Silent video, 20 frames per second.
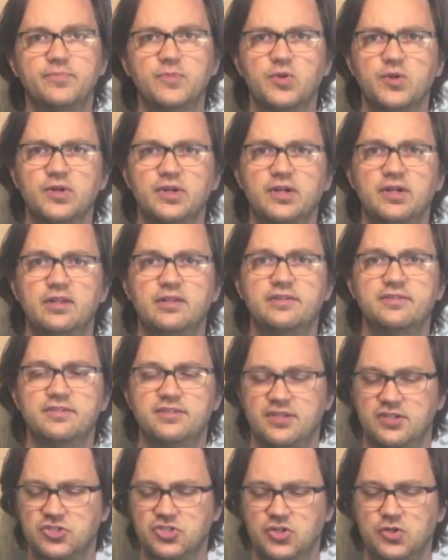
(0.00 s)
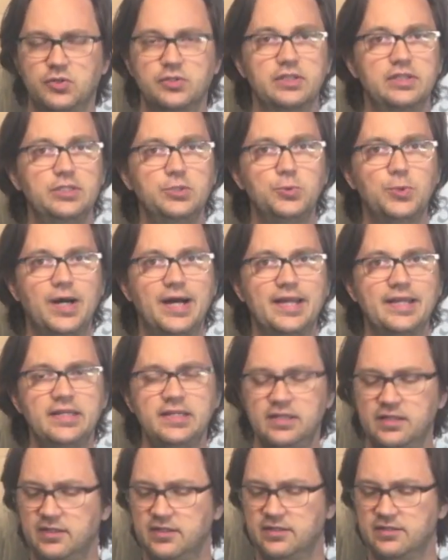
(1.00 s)
or uh, this is actually called Luan.
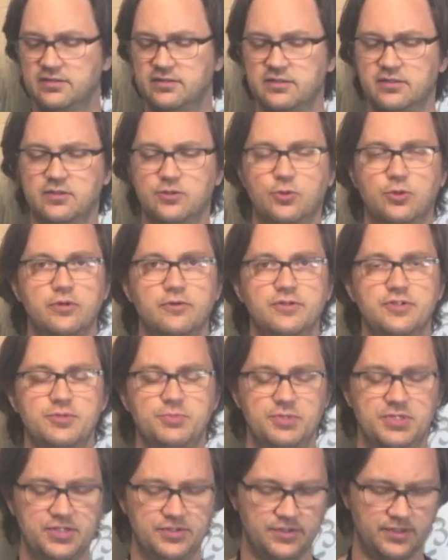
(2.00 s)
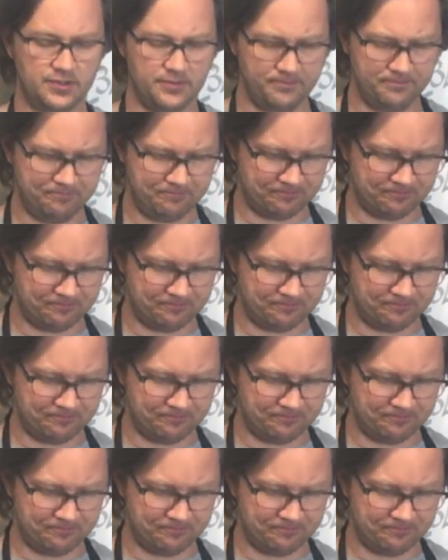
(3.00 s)
It's a quarter inch material.